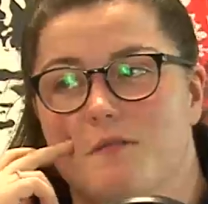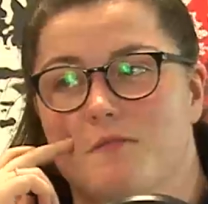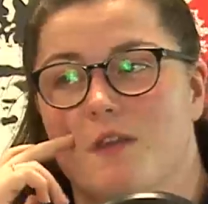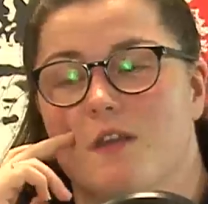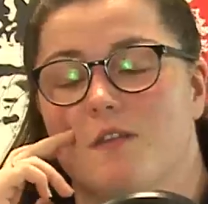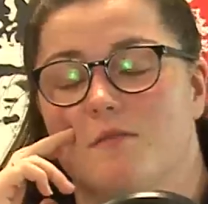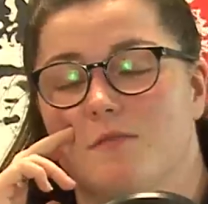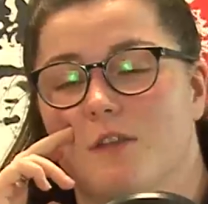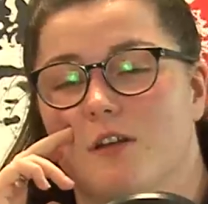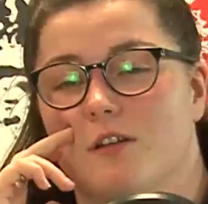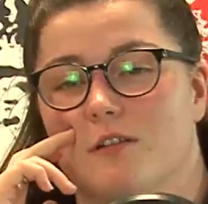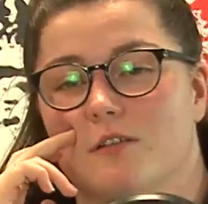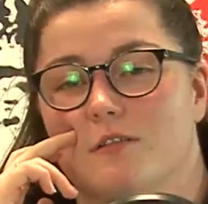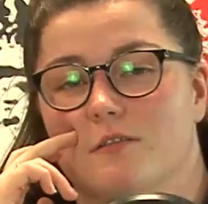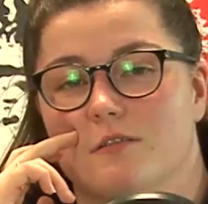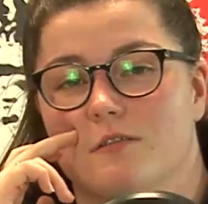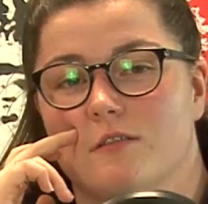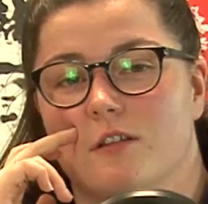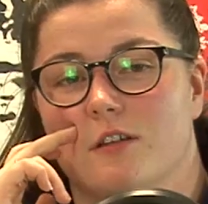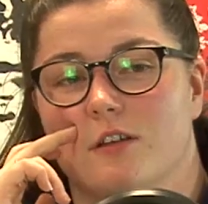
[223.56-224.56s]
not
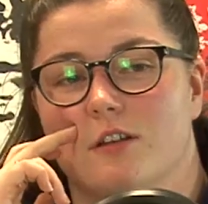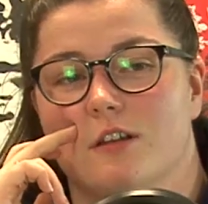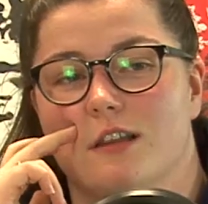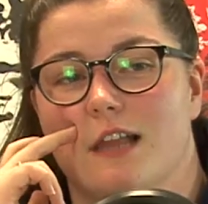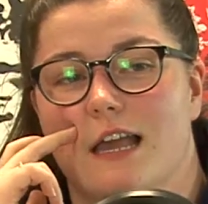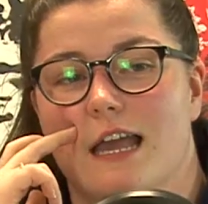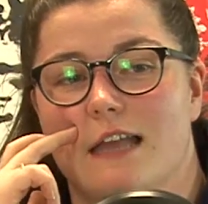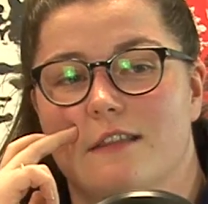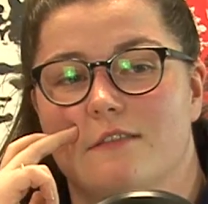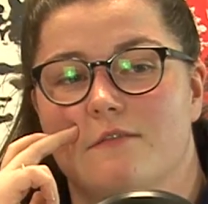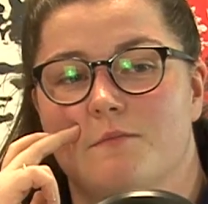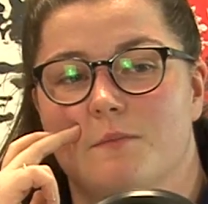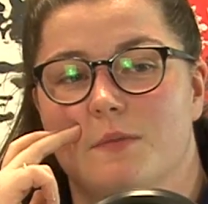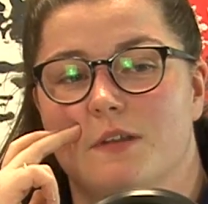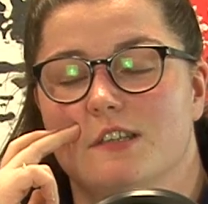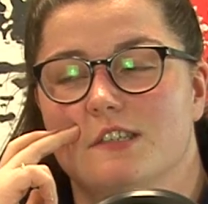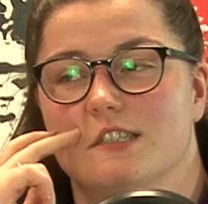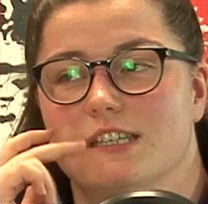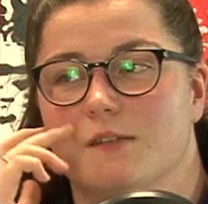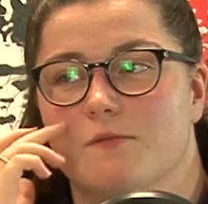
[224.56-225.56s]
going to lie, I'd
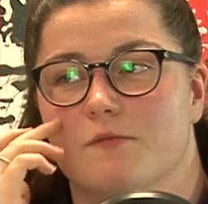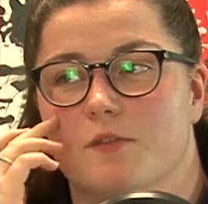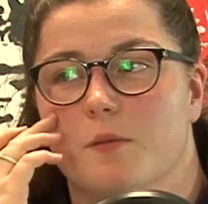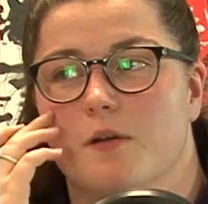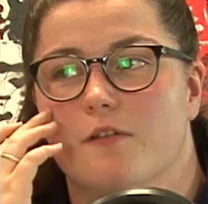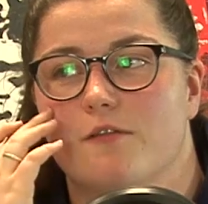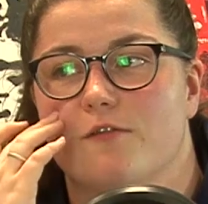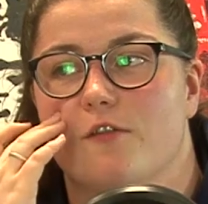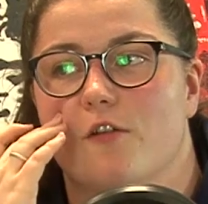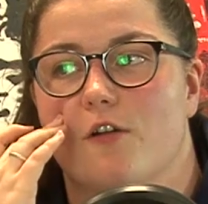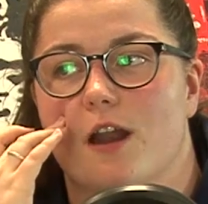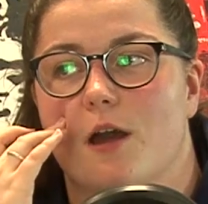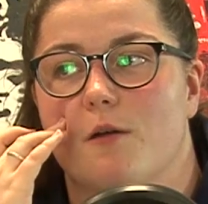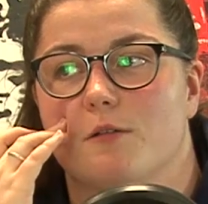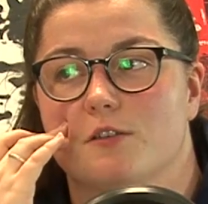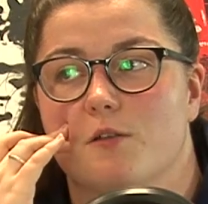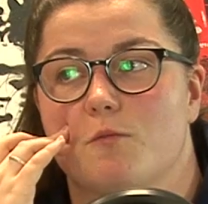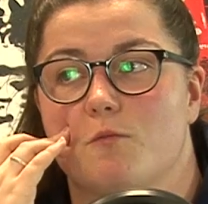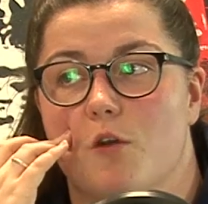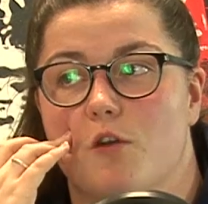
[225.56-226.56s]
been asleep for about 4
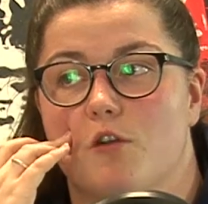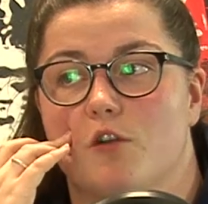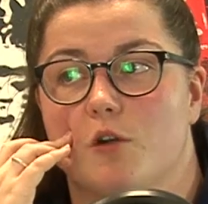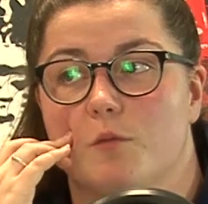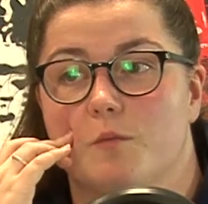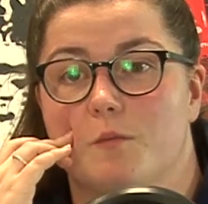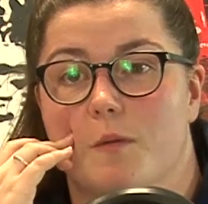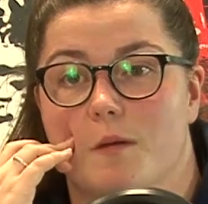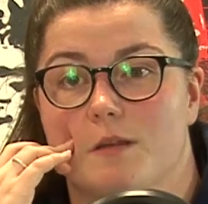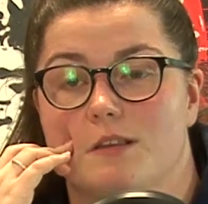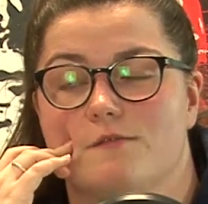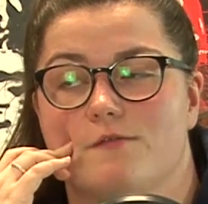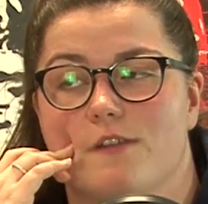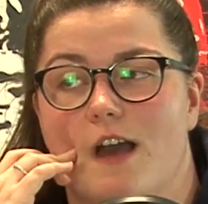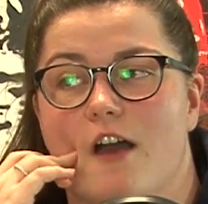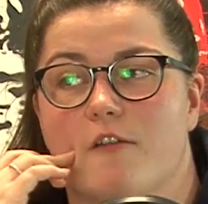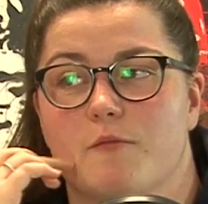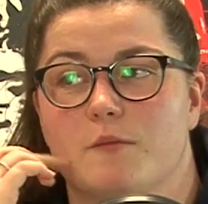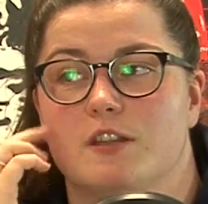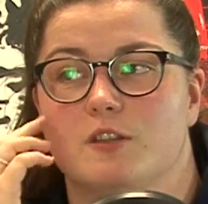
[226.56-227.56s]
hours. I woke up like
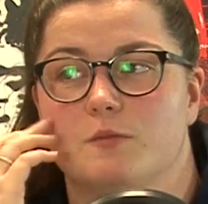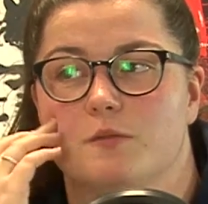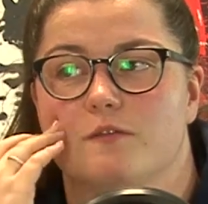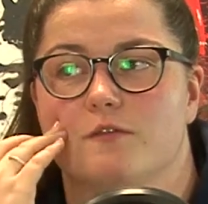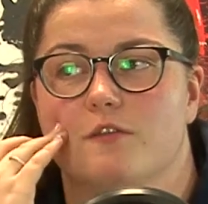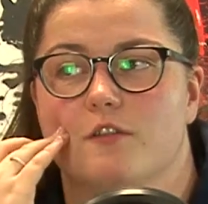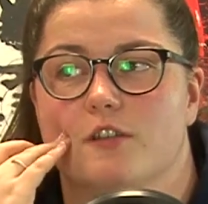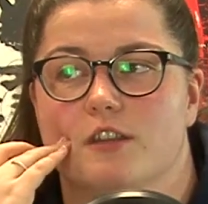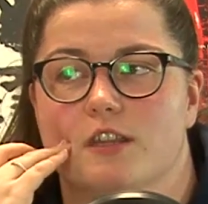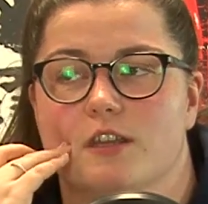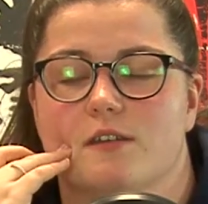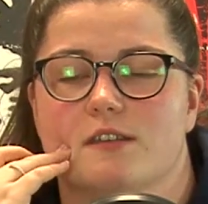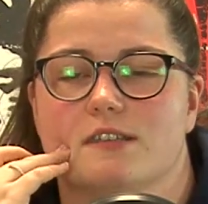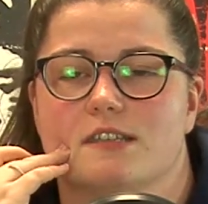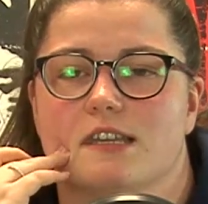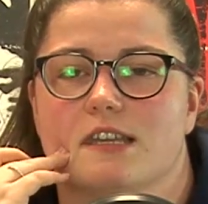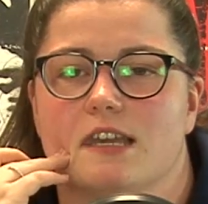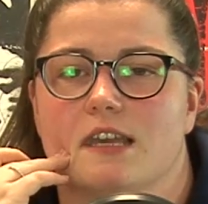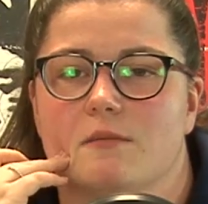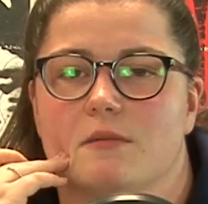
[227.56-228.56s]
5 minutes before the
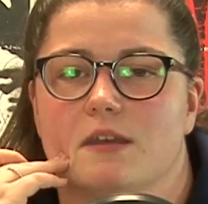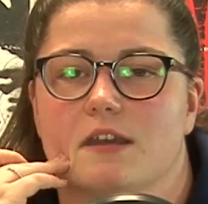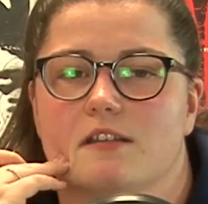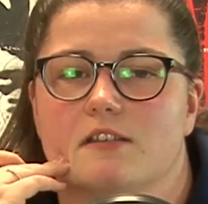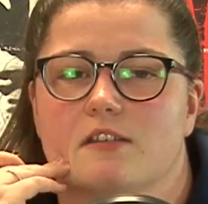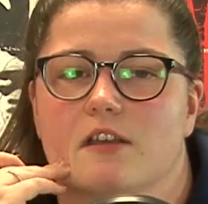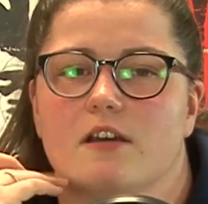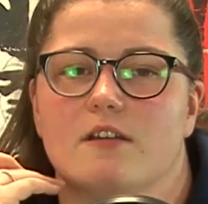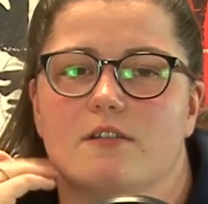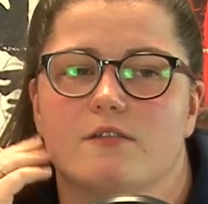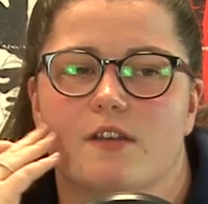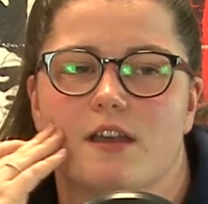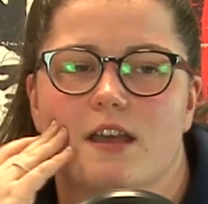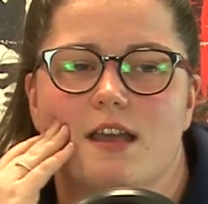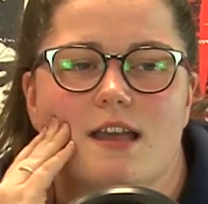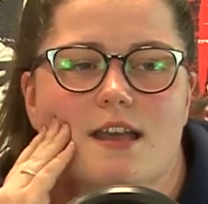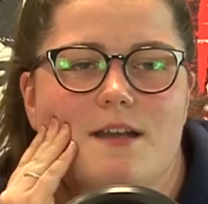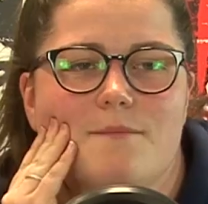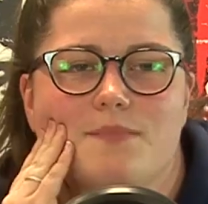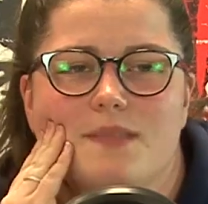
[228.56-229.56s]
USA game kicked off.
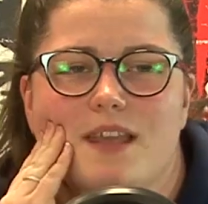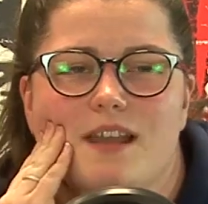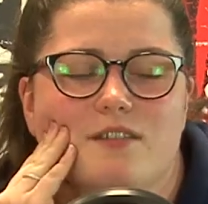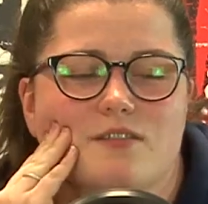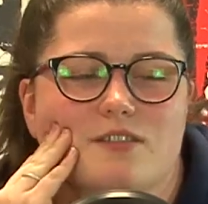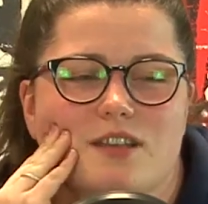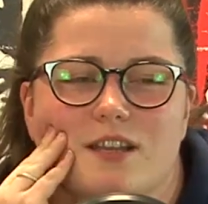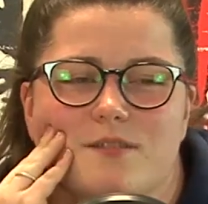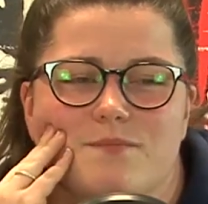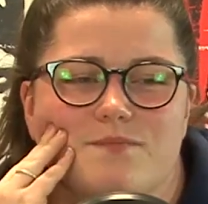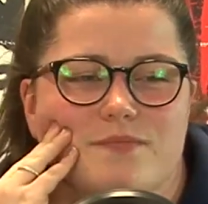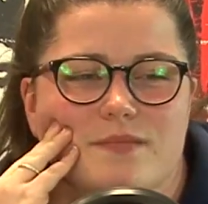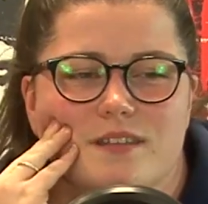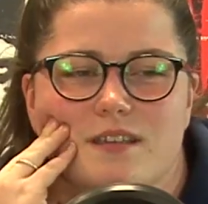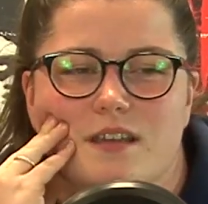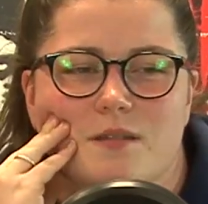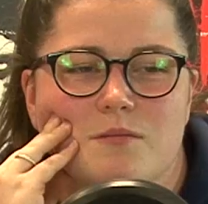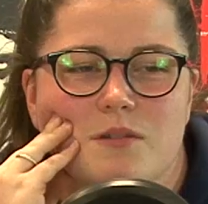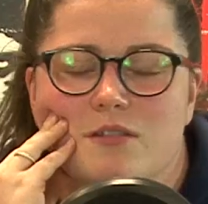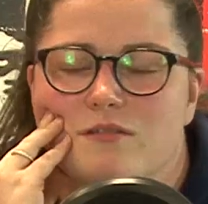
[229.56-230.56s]
And I was like,
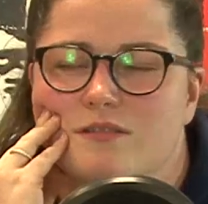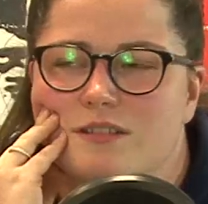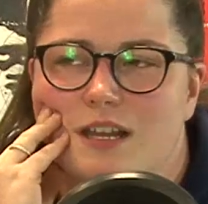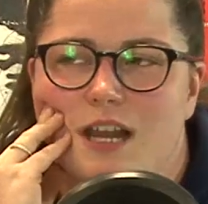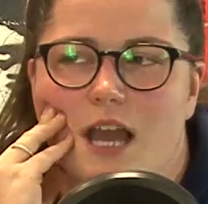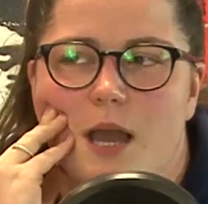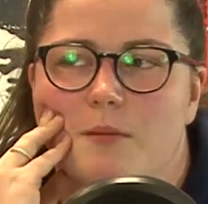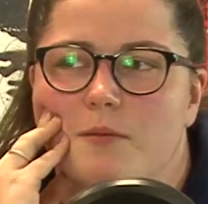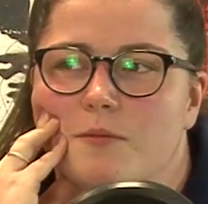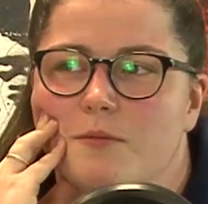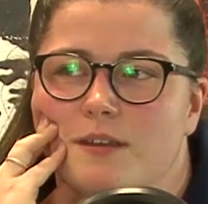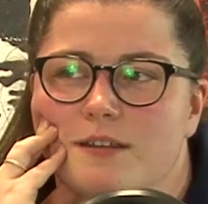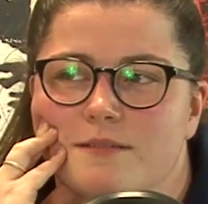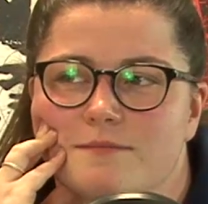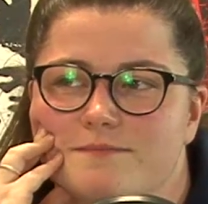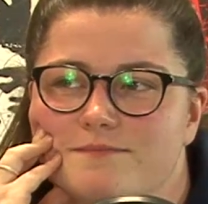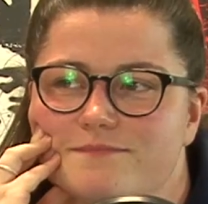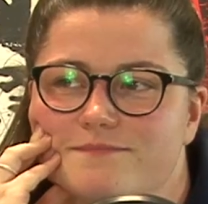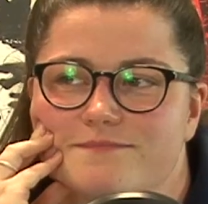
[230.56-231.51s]
I'm going to get a Happy Meal.